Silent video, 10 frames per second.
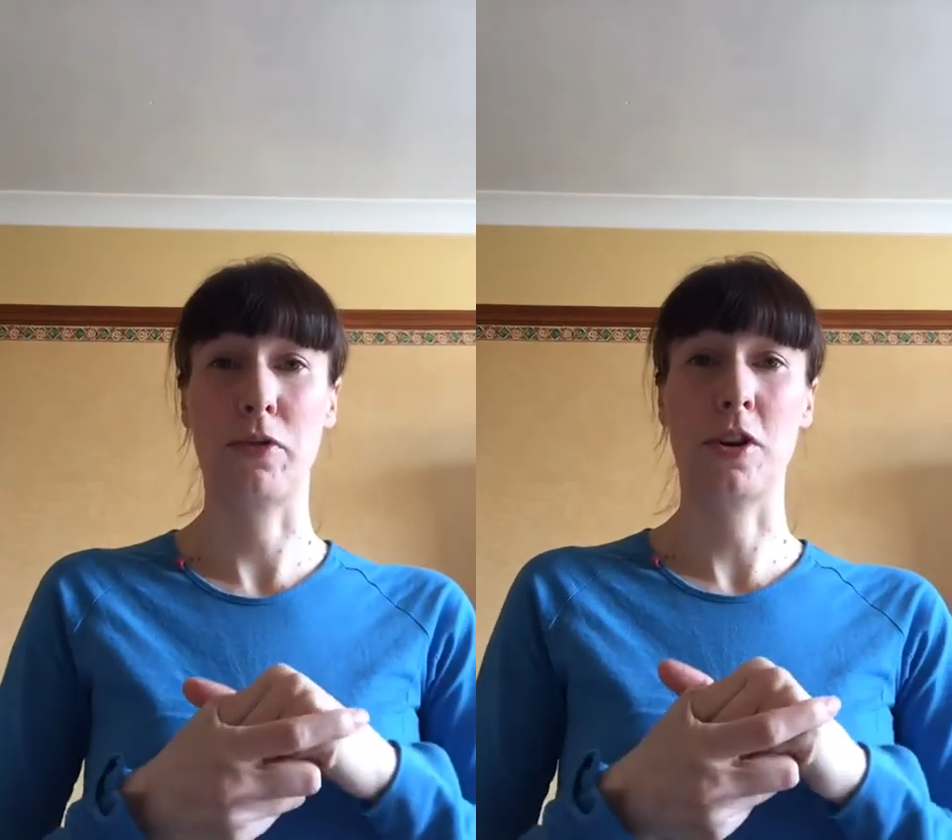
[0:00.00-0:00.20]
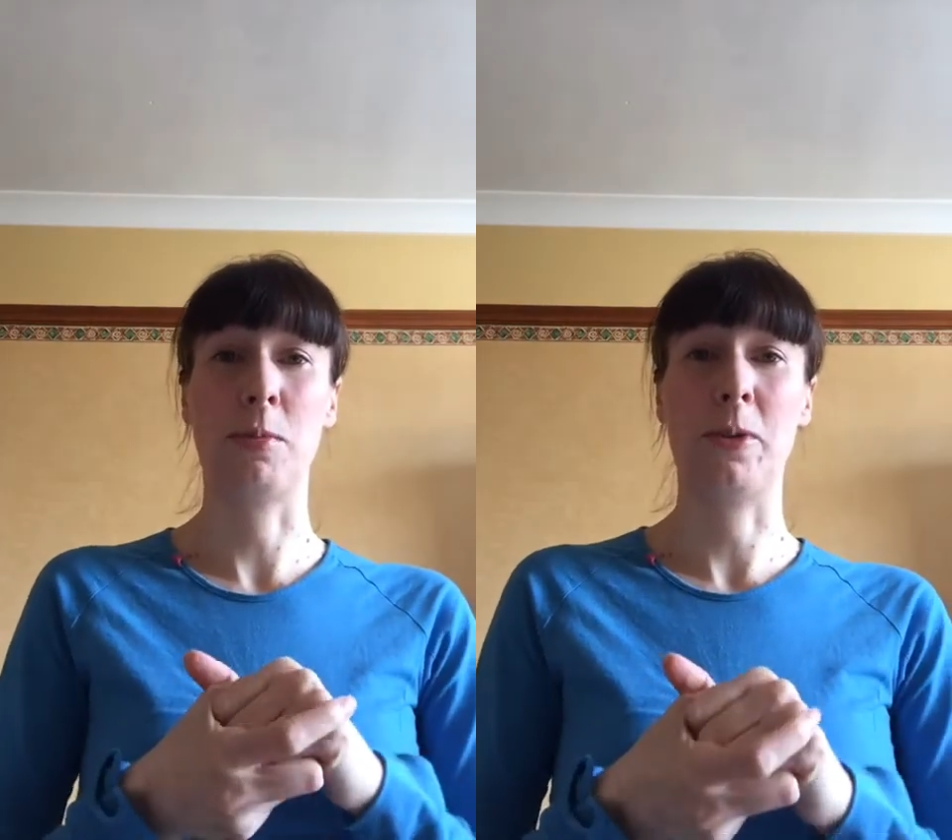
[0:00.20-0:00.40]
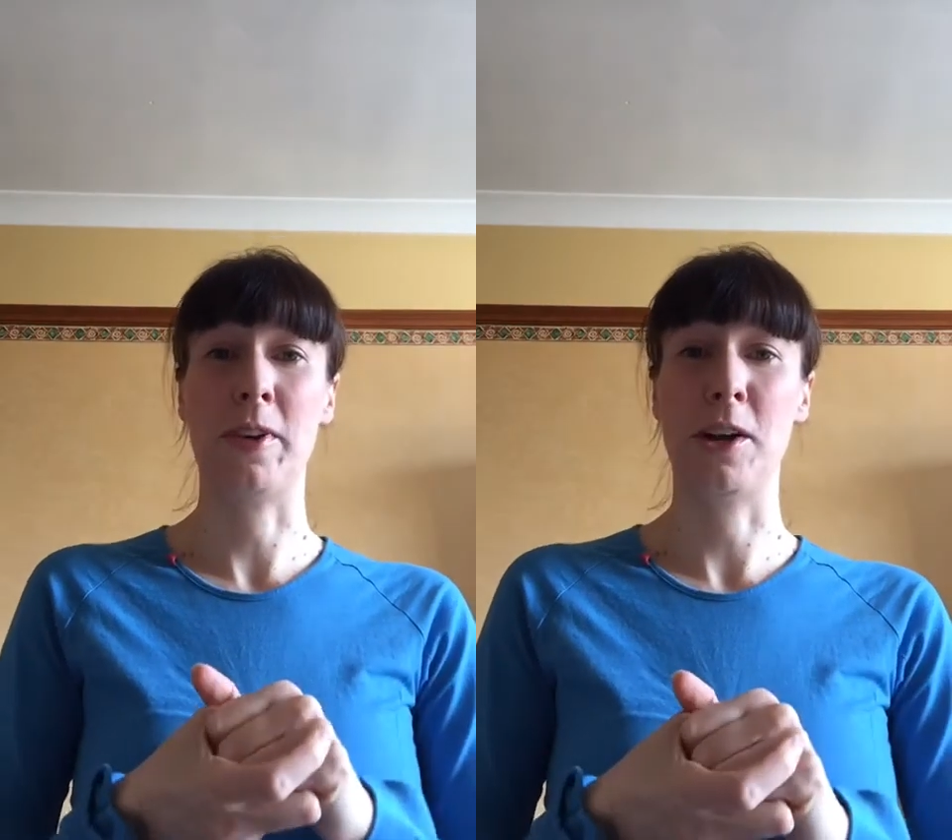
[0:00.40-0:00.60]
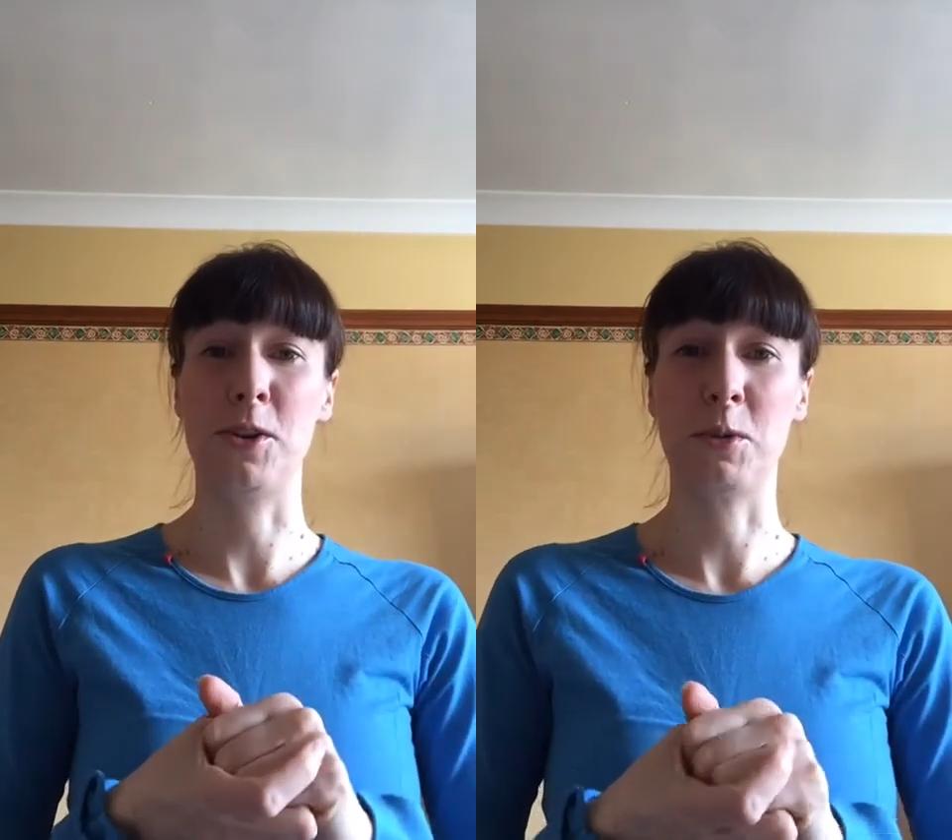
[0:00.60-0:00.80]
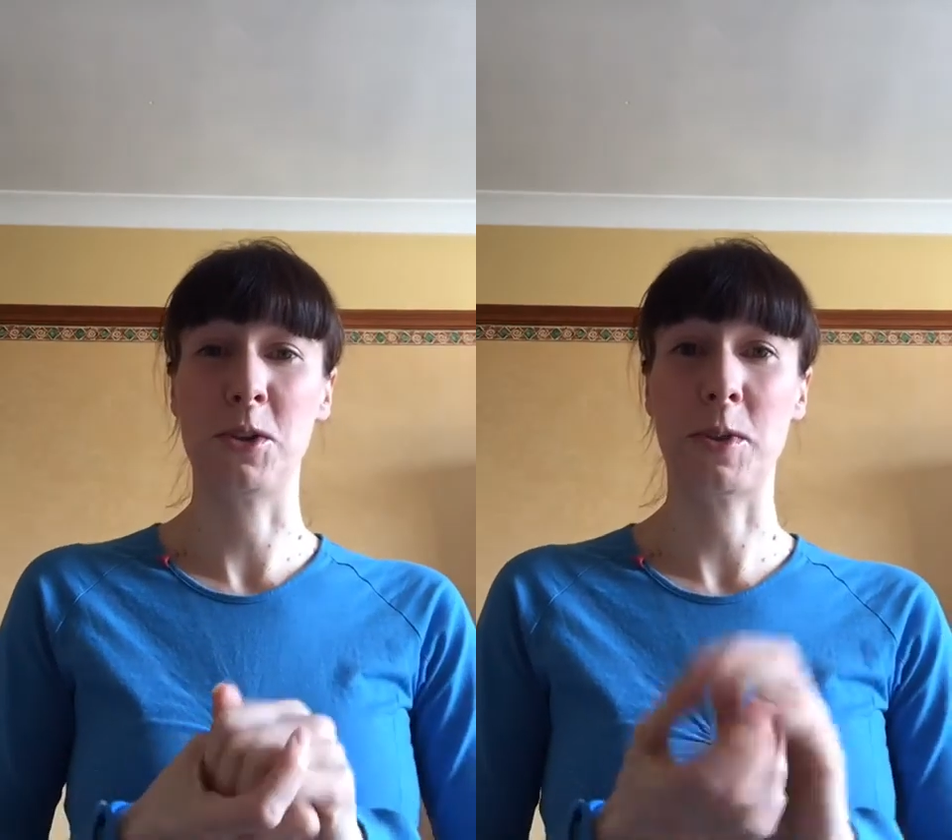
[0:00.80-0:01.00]
for a couple of
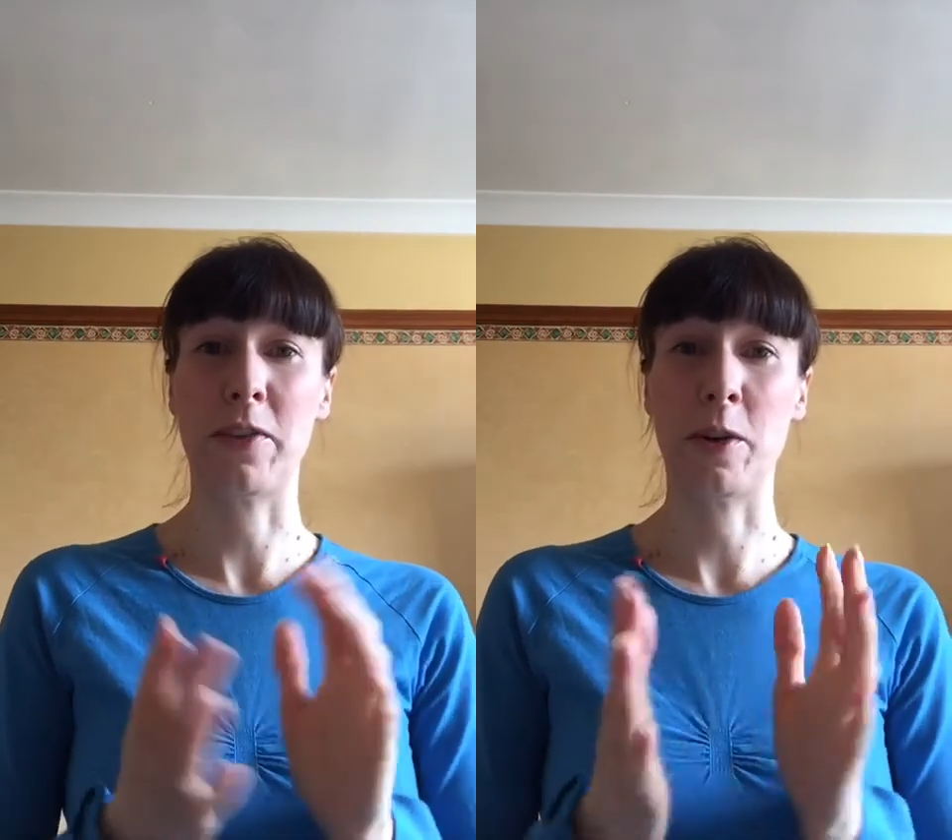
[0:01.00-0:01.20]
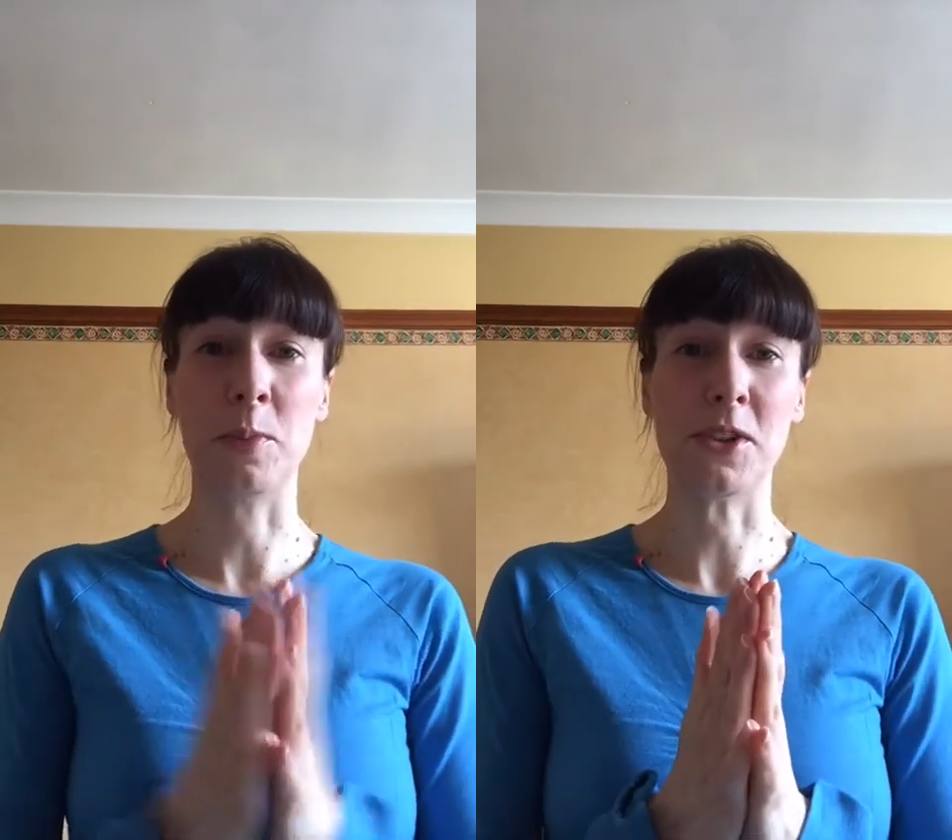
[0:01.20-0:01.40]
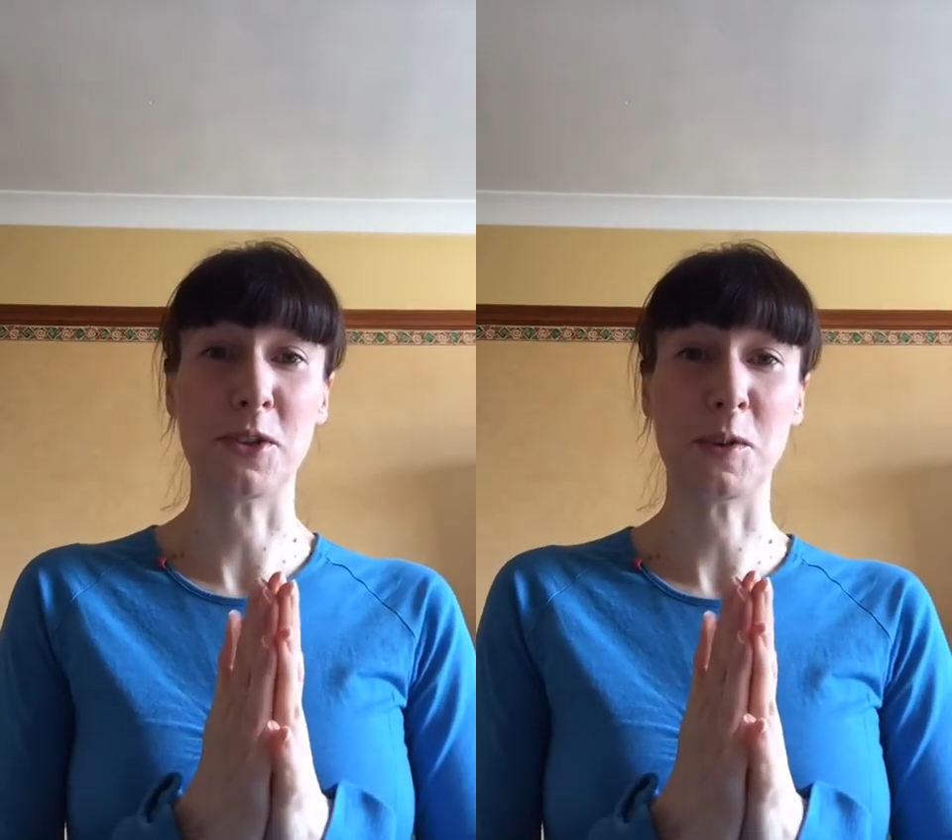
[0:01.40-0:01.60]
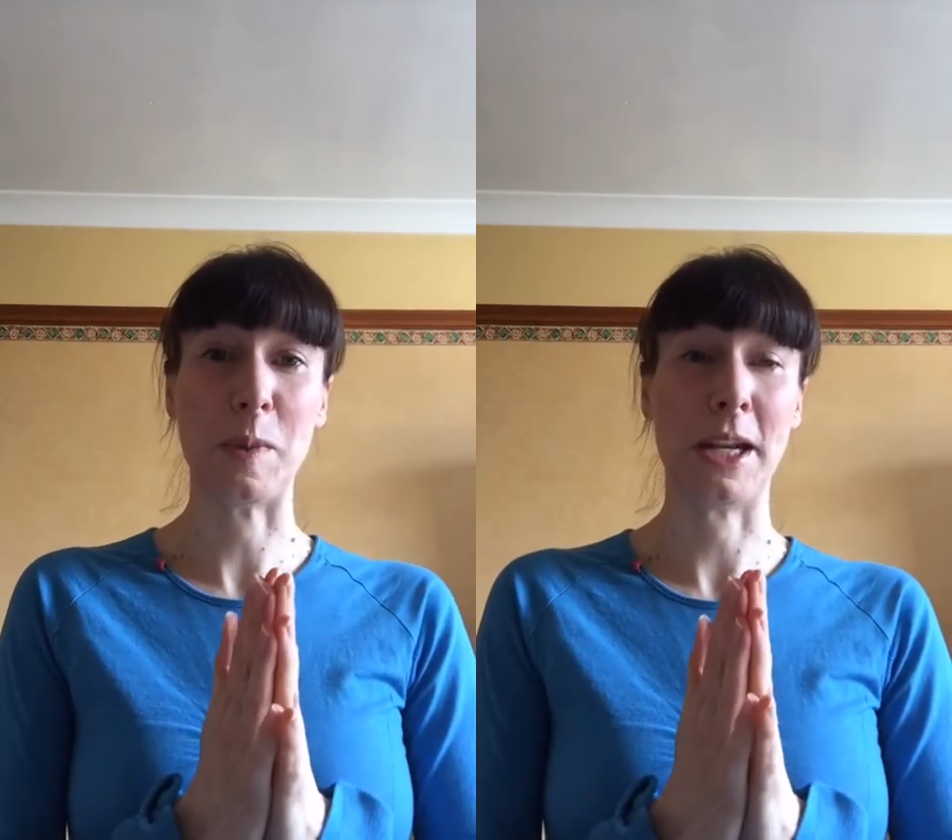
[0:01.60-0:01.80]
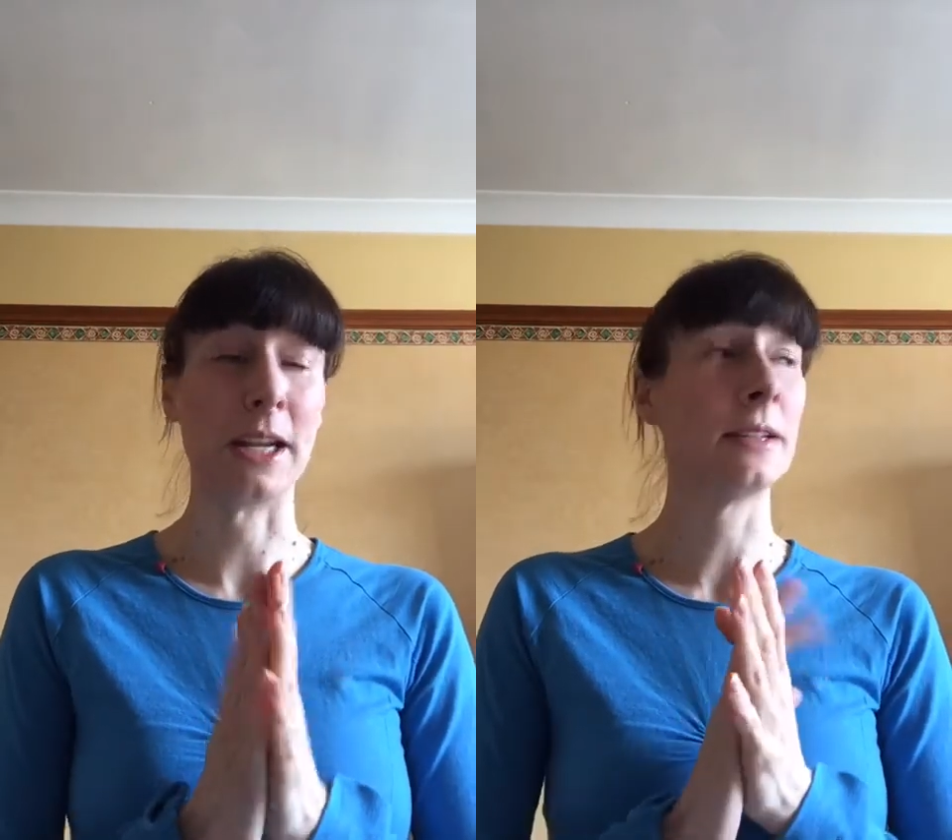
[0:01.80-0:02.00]
hours whilst we have our business
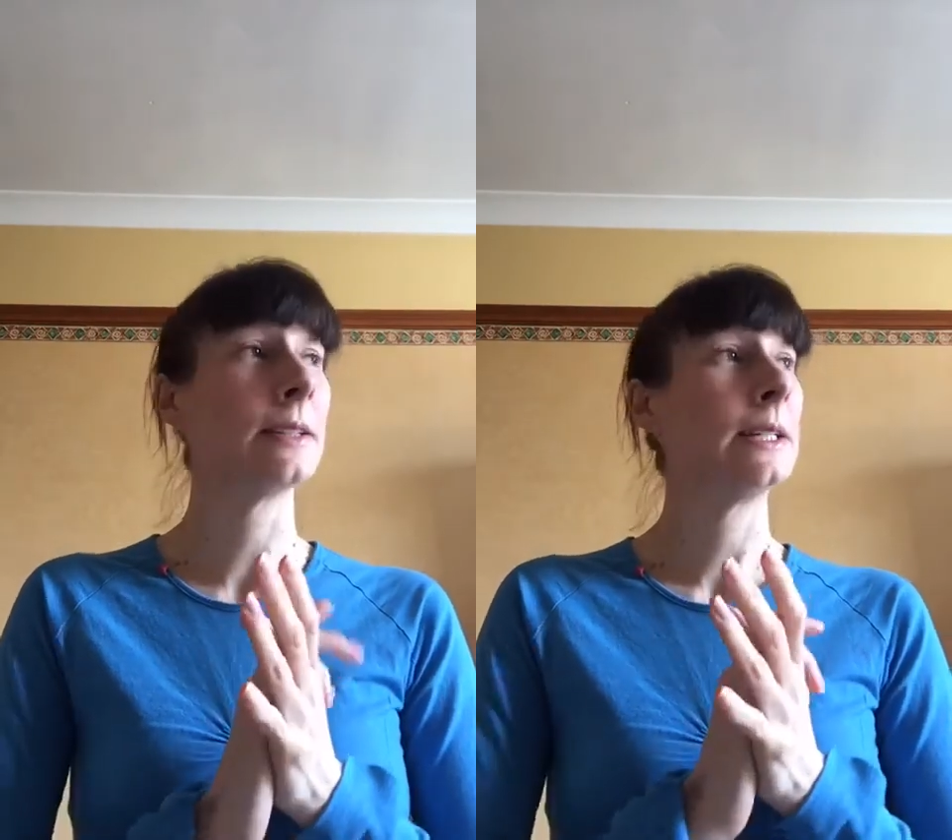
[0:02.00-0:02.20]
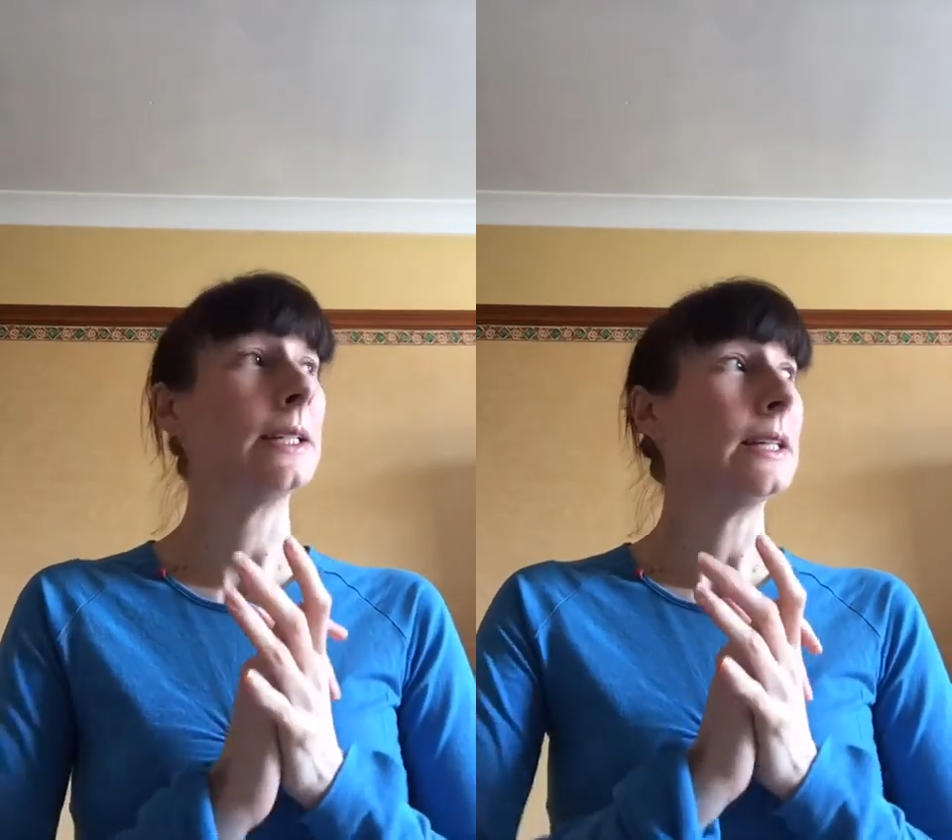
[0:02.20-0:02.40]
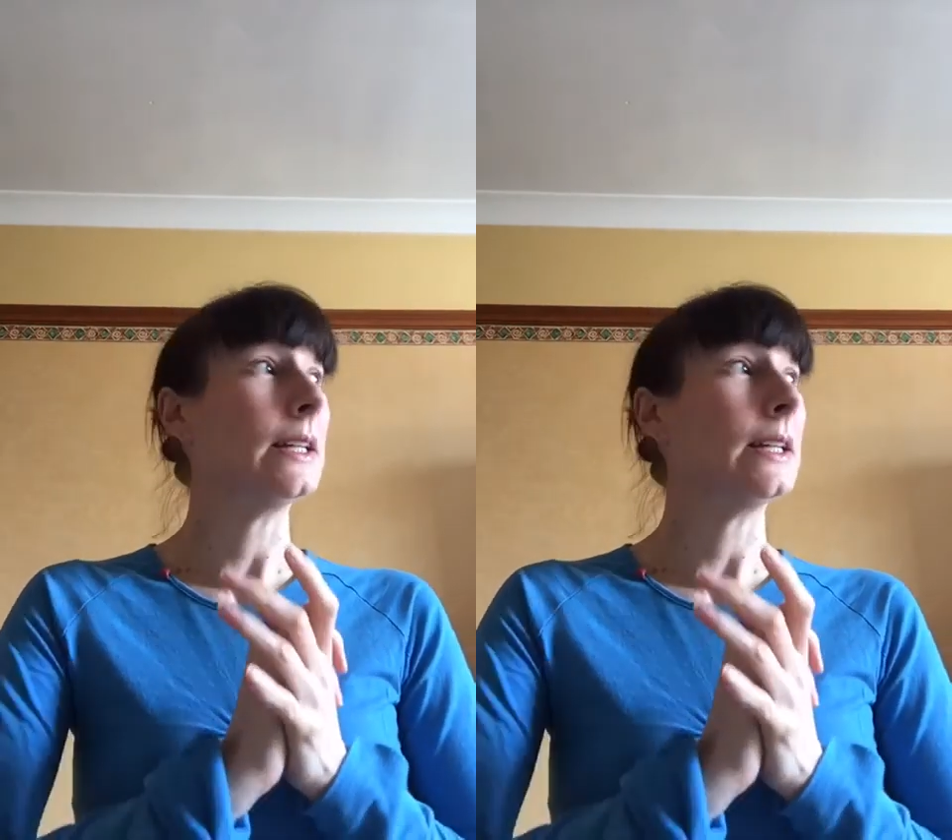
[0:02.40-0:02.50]
meeting.